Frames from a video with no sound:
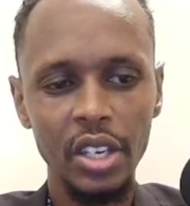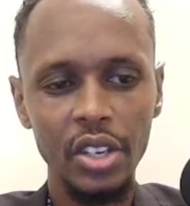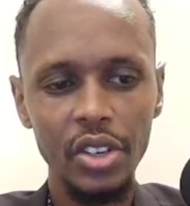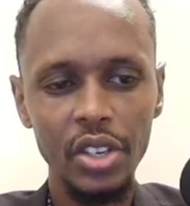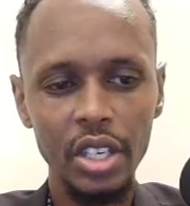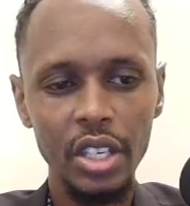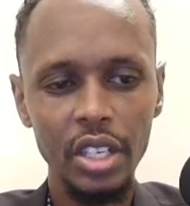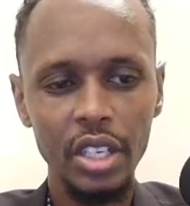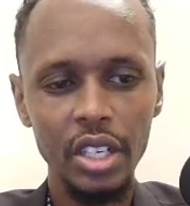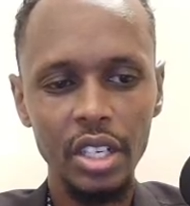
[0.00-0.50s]

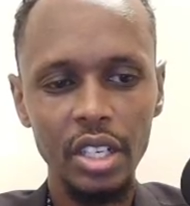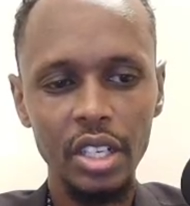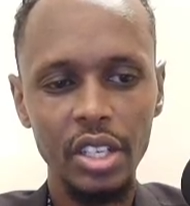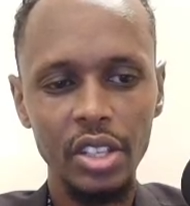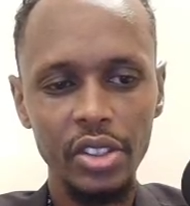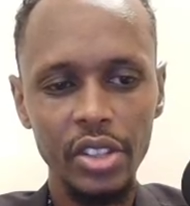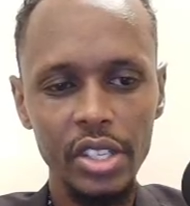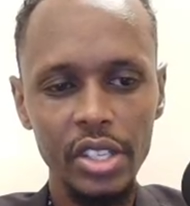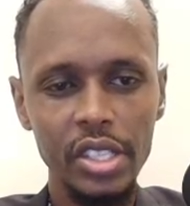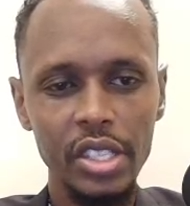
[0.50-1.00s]
in
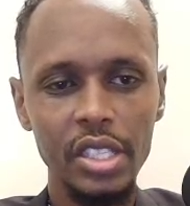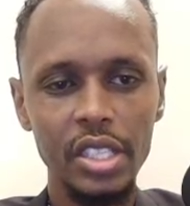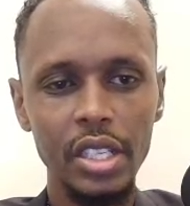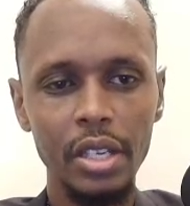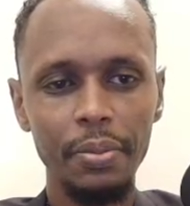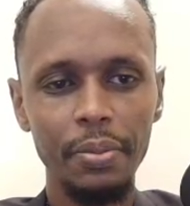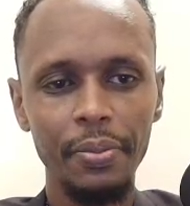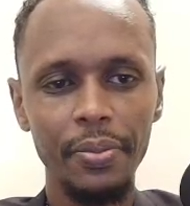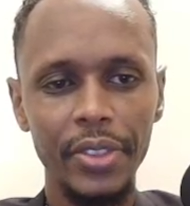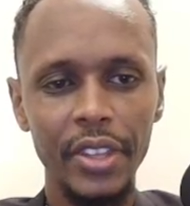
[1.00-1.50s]
the
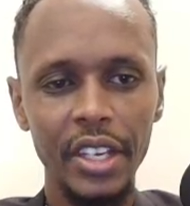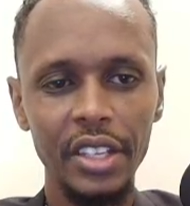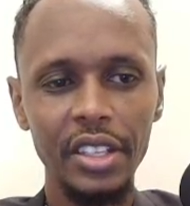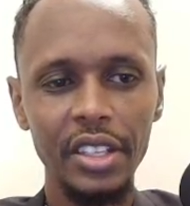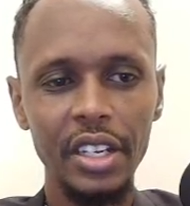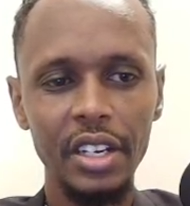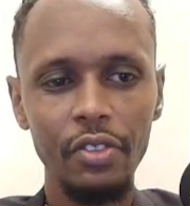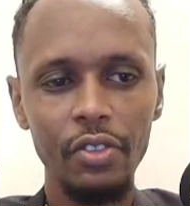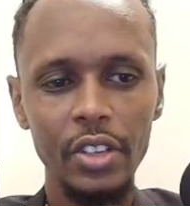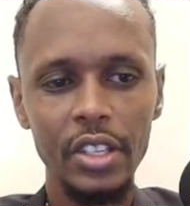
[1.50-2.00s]
system. And
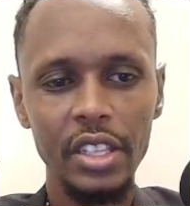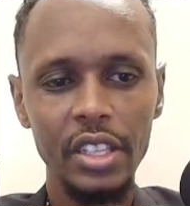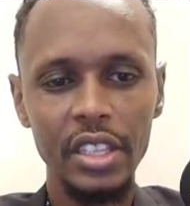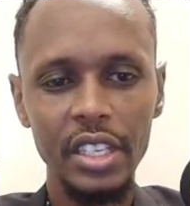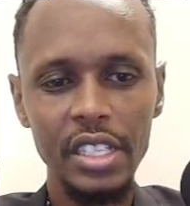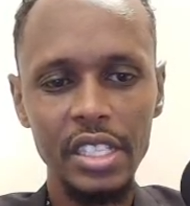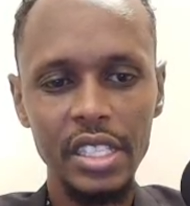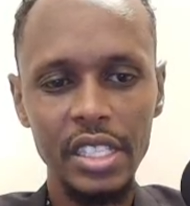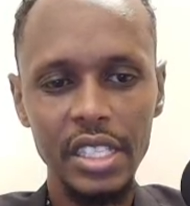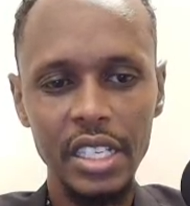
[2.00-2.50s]
then there
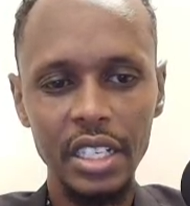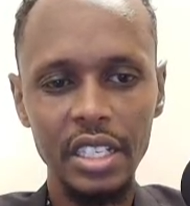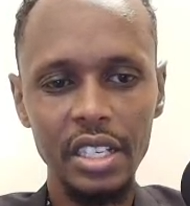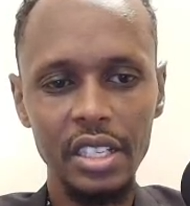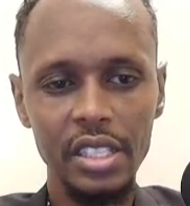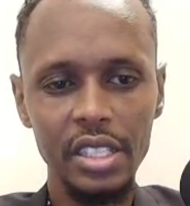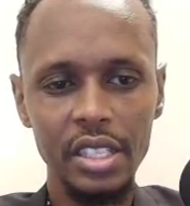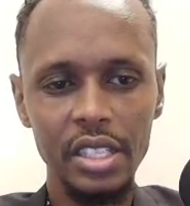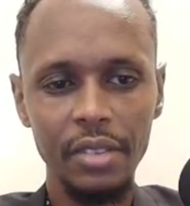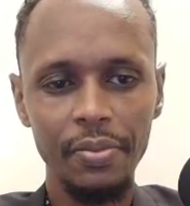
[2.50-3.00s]
is
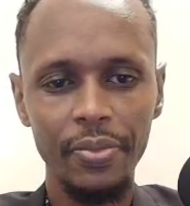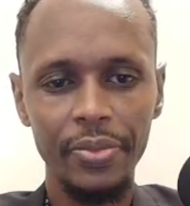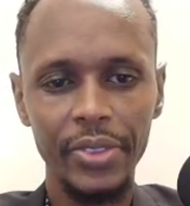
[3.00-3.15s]
settings.